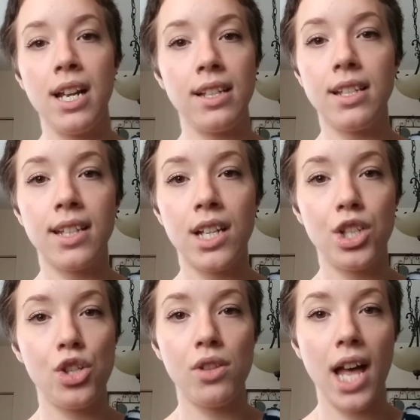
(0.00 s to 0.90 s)
else's
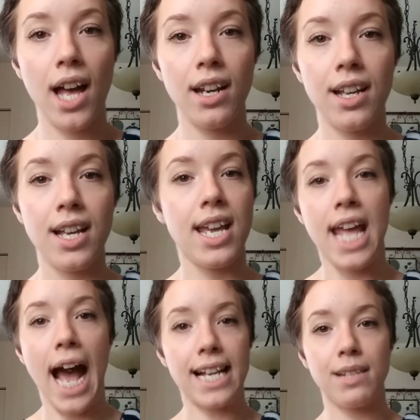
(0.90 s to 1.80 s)
kids do that? He
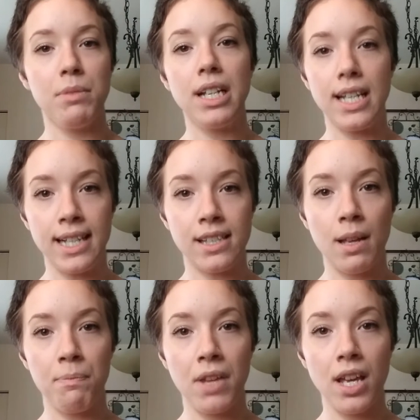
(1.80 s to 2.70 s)
asked me to eat
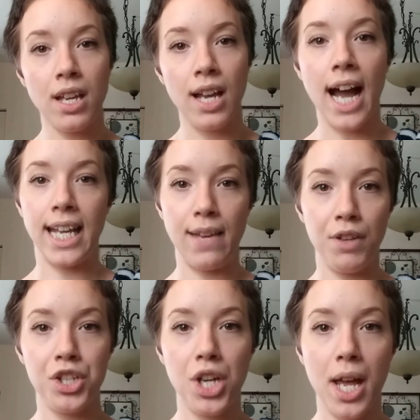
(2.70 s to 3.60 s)
something, I give
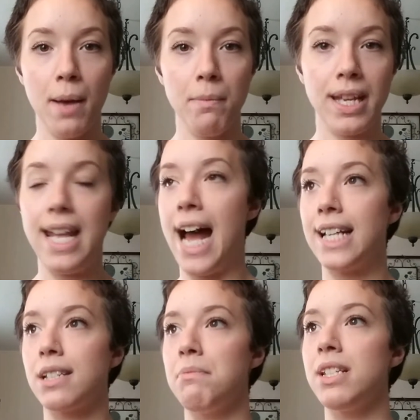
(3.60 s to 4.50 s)
it to him. He
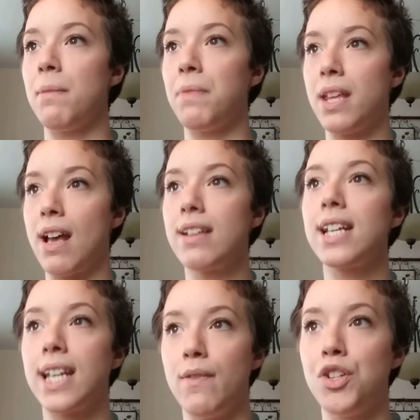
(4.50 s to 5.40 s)
asked me something else,
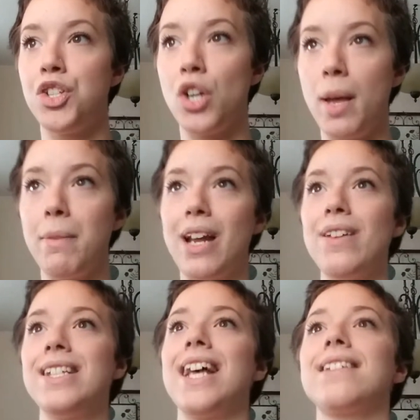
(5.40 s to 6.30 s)
I give it to him, and now
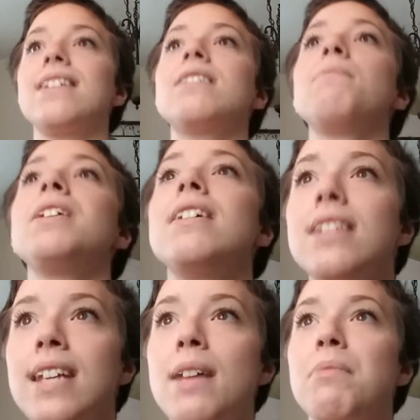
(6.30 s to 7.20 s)
he's asking something else
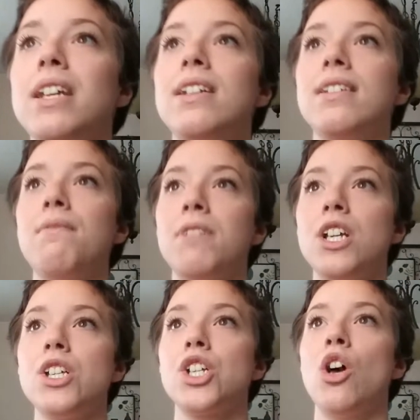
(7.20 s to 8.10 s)
again, but he doesn't
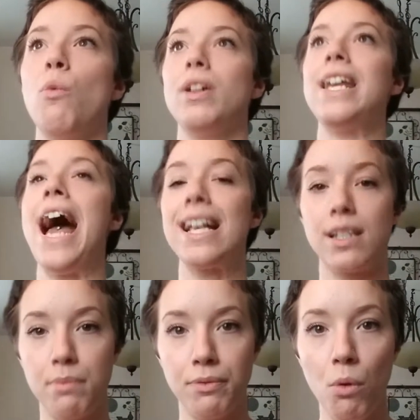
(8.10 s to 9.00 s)
finish what he
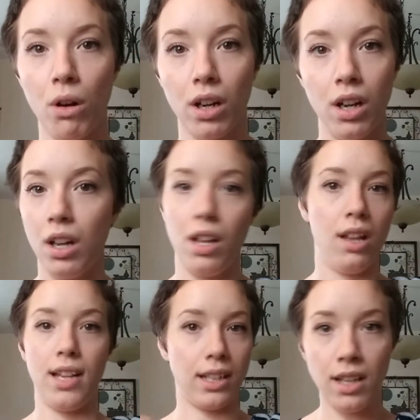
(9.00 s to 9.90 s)
asked before.
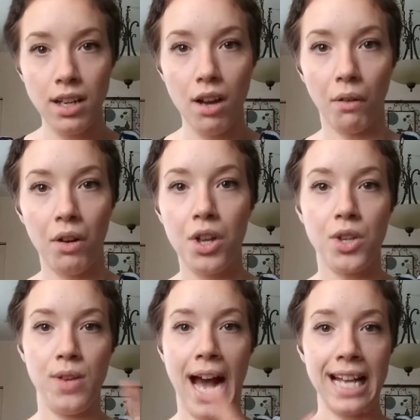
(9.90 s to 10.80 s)
Like, no.
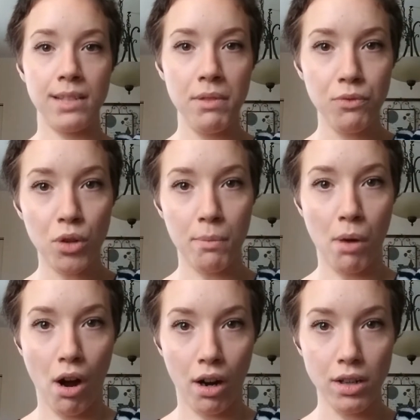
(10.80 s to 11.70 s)
You asked me for a
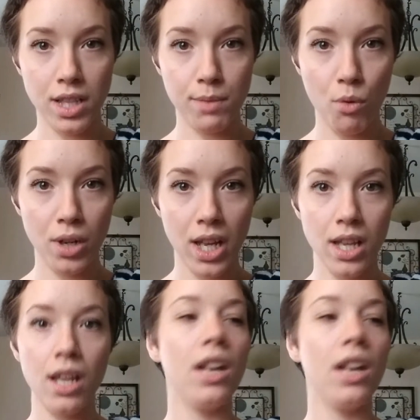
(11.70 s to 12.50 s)
bar this morning,